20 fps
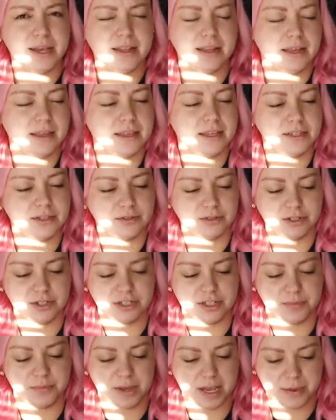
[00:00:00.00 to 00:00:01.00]
bag like this or
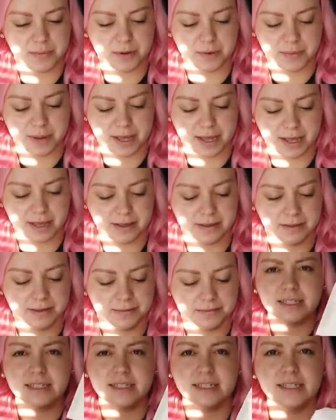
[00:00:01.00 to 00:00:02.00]
just a paper bag
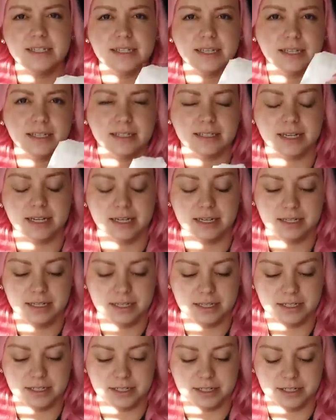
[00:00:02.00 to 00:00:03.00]
because these can stay in
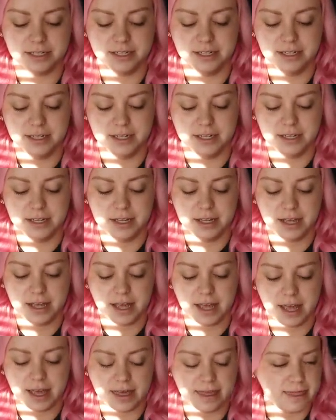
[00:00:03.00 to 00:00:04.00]
here
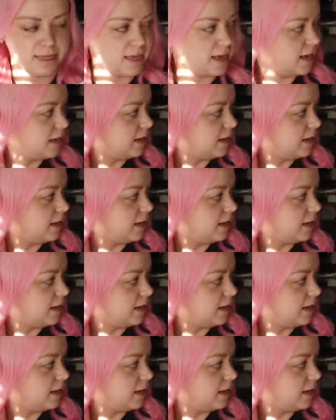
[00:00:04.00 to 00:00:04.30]
and